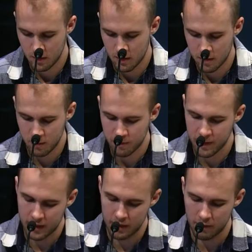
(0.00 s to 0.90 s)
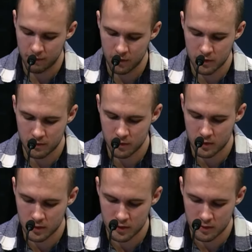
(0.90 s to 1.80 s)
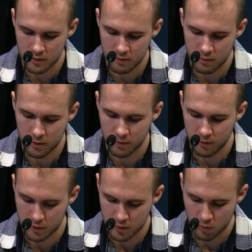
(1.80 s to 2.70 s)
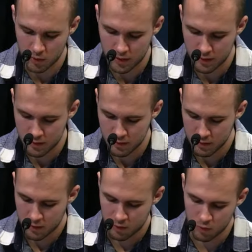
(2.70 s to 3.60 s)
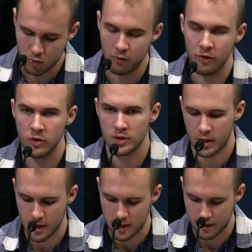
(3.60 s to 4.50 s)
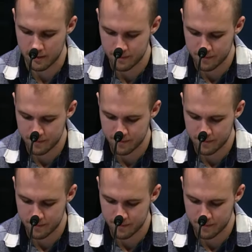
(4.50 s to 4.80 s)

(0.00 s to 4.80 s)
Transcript: And we find in the first verses from verse 1 through verse 9.